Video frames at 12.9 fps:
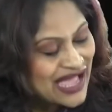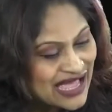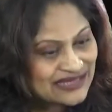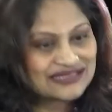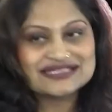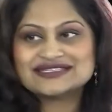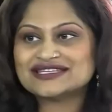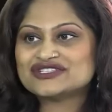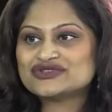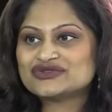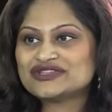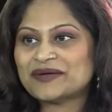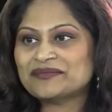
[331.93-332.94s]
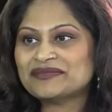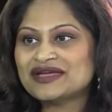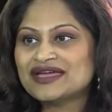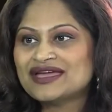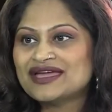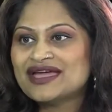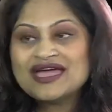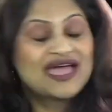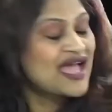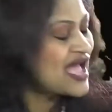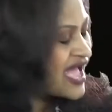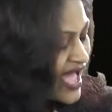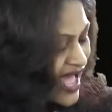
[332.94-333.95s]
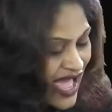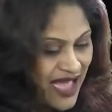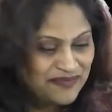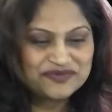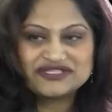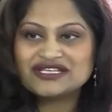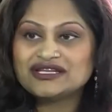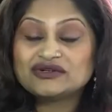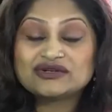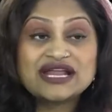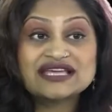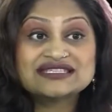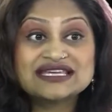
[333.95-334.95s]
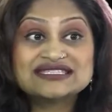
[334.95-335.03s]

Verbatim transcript: And listen that's, That's them. what most important Absolutely. thing it is.